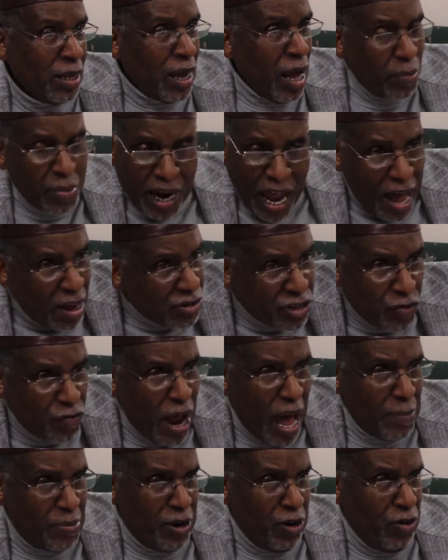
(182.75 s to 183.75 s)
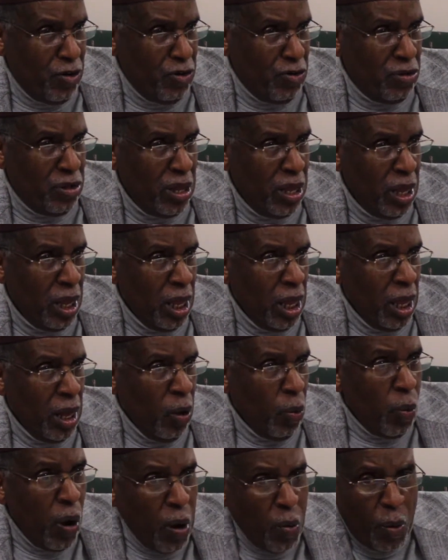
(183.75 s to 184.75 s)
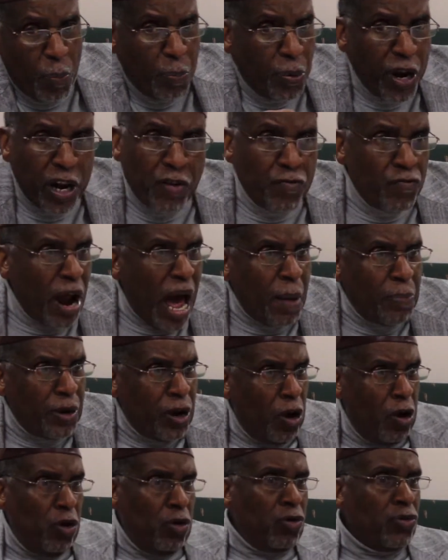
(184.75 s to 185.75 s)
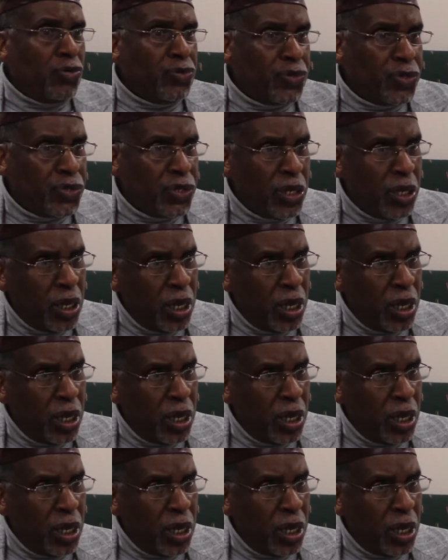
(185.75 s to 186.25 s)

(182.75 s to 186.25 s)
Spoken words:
Coming out the rabbit hole. We were put in rabbit holes.